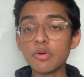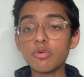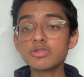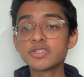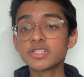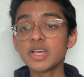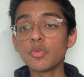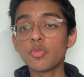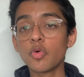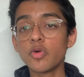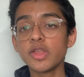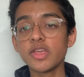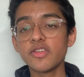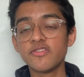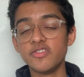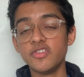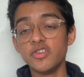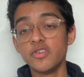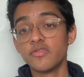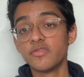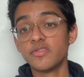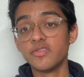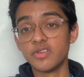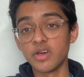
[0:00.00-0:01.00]
also want you to
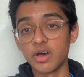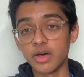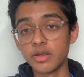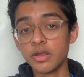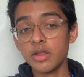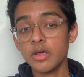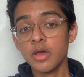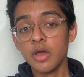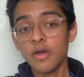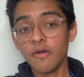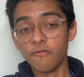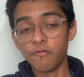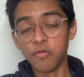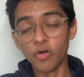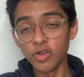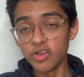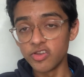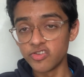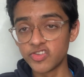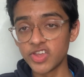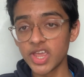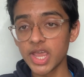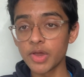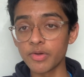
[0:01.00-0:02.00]
have done
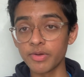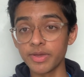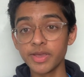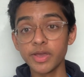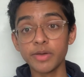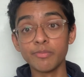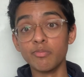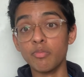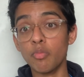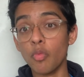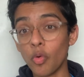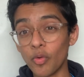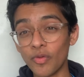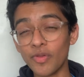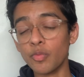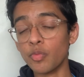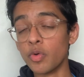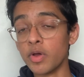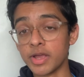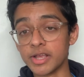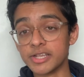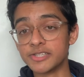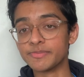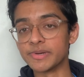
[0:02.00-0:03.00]
volunteering more than
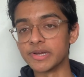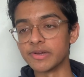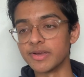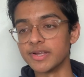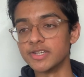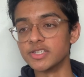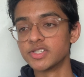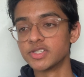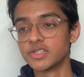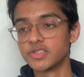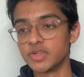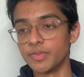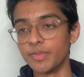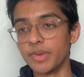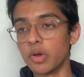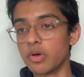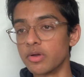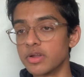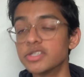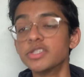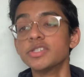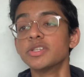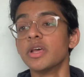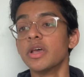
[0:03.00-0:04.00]
work experience, to be
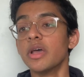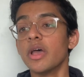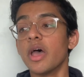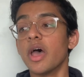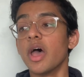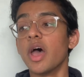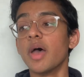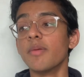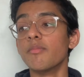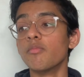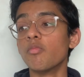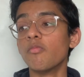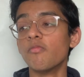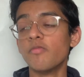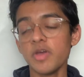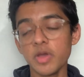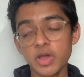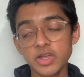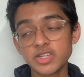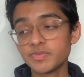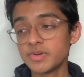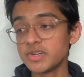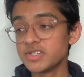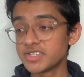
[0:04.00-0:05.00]
honest. Work
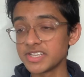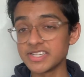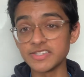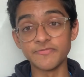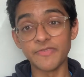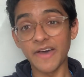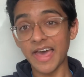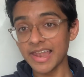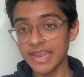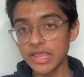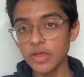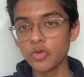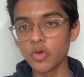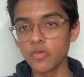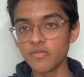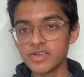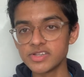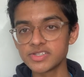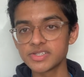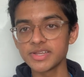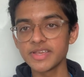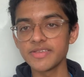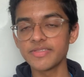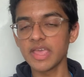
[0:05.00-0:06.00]
experience is valued,
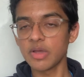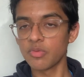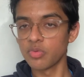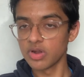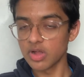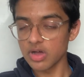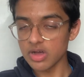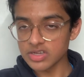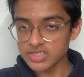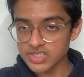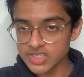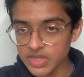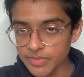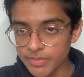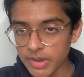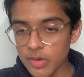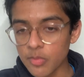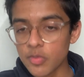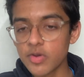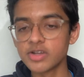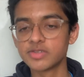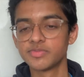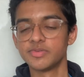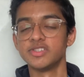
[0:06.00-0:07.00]
obviously. They will ask you about
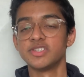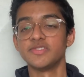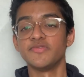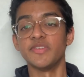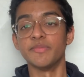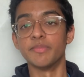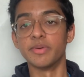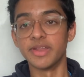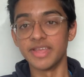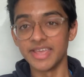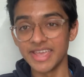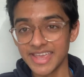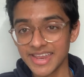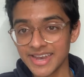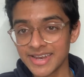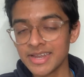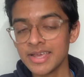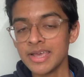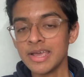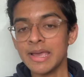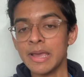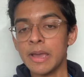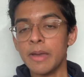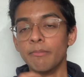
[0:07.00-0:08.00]
work experience if you put it in,
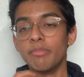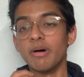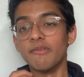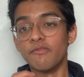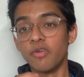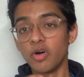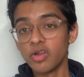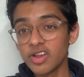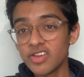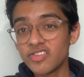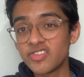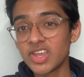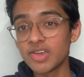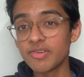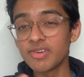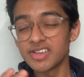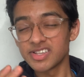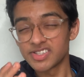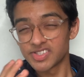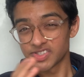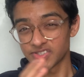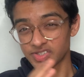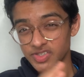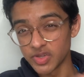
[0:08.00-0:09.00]
but volunteering
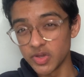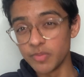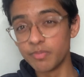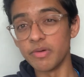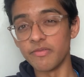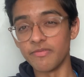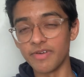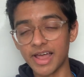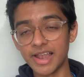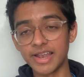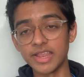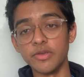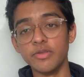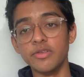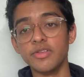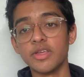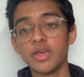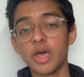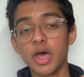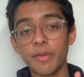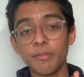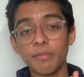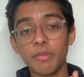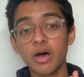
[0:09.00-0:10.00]
is super valued.
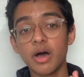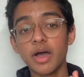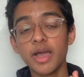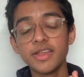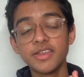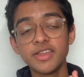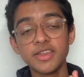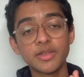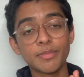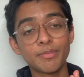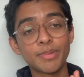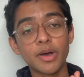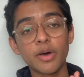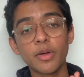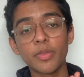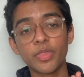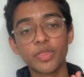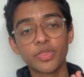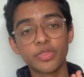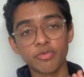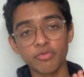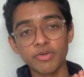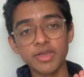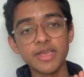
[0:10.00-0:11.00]
I did
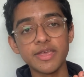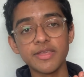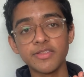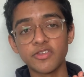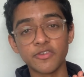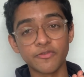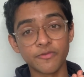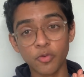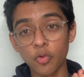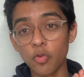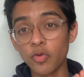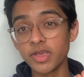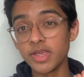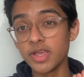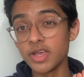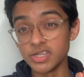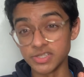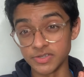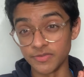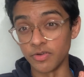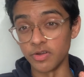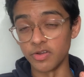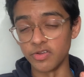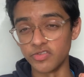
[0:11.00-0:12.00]
about 3 to 4 years
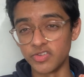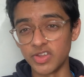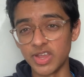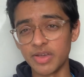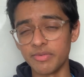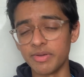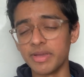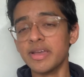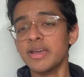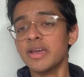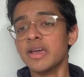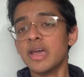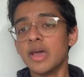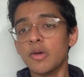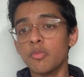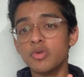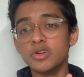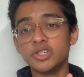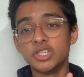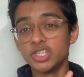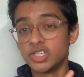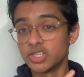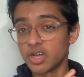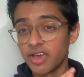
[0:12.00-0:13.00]
of volunteering,
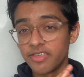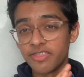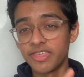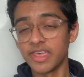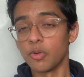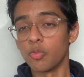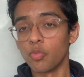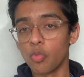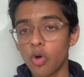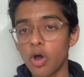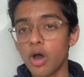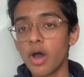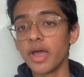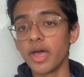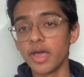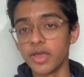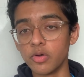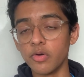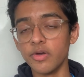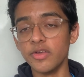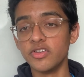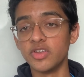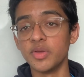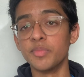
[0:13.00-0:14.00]
which is, I think, why I
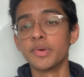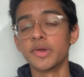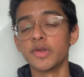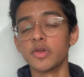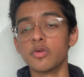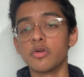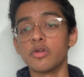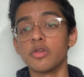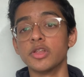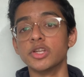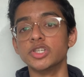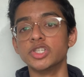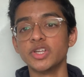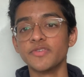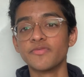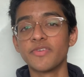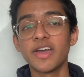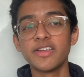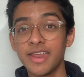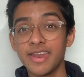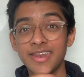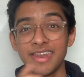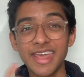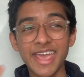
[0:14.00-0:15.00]
got into Imperial College. If
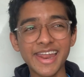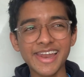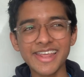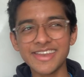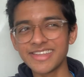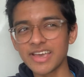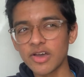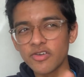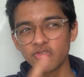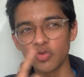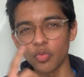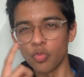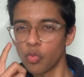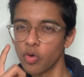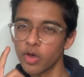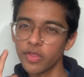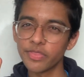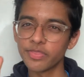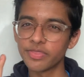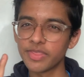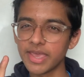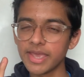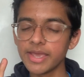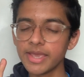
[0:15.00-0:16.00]
I nail it down to
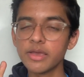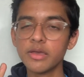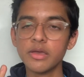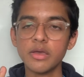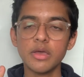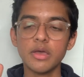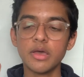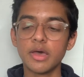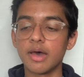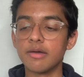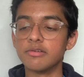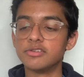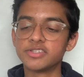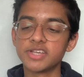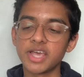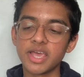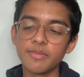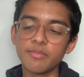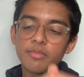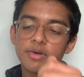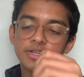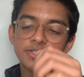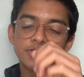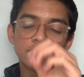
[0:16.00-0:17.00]
one thing, I would say
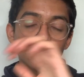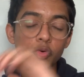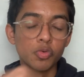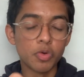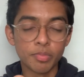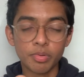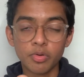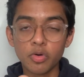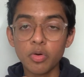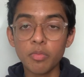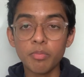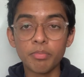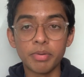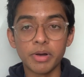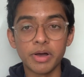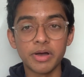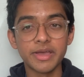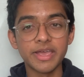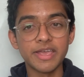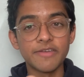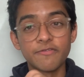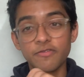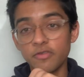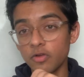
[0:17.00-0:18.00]
my school report, but
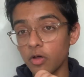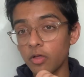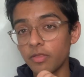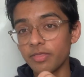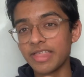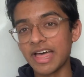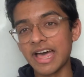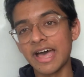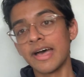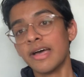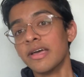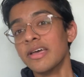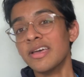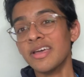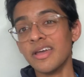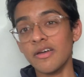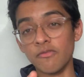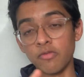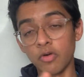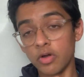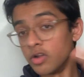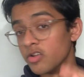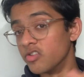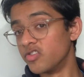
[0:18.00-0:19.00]
if not that,
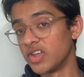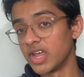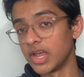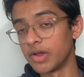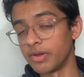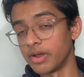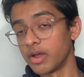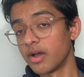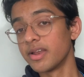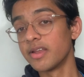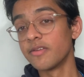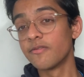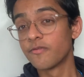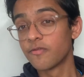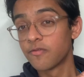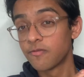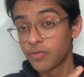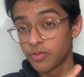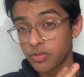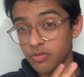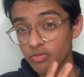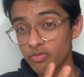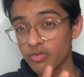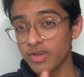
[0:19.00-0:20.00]
volunteering. I did
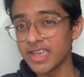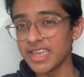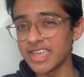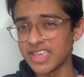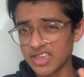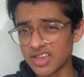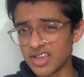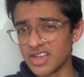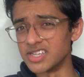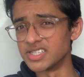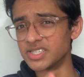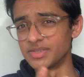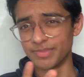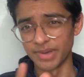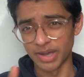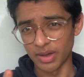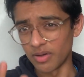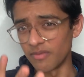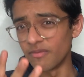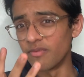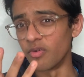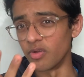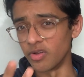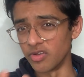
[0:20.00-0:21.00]
3 years
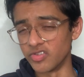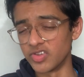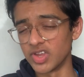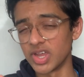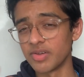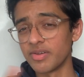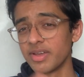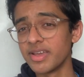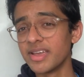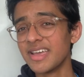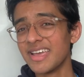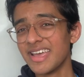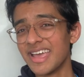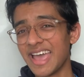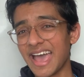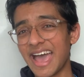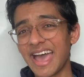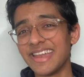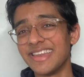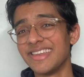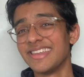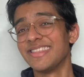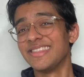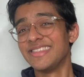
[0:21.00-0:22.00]
about volunteering,
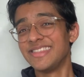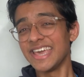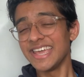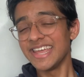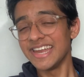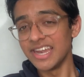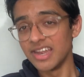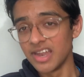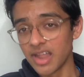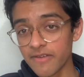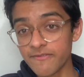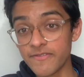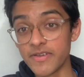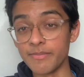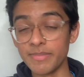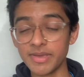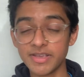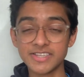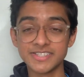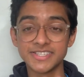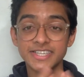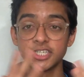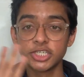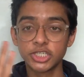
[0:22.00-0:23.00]
and they love it
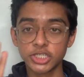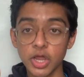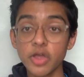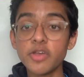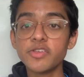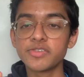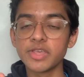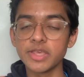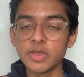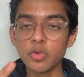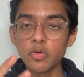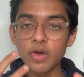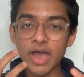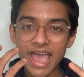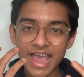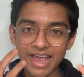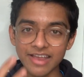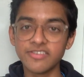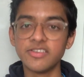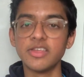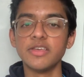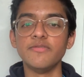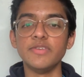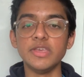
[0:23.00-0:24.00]
because it shows that you're
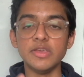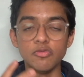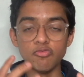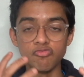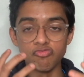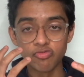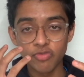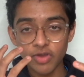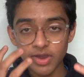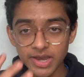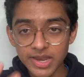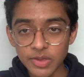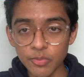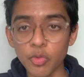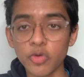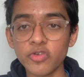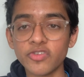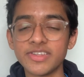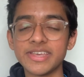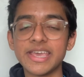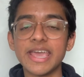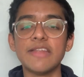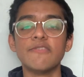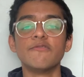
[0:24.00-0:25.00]
active, you really want
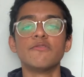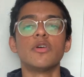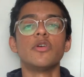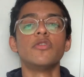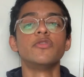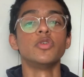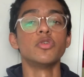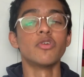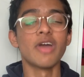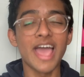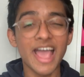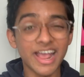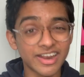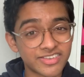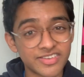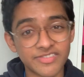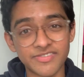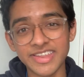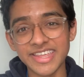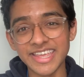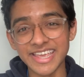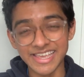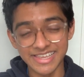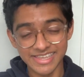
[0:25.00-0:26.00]
to get involved, you're
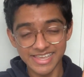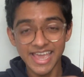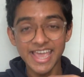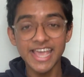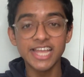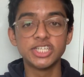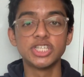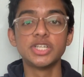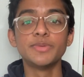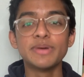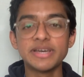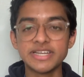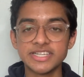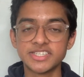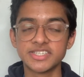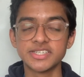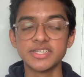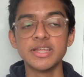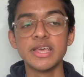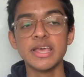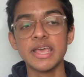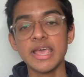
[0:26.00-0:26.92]
actively engaged in medicine,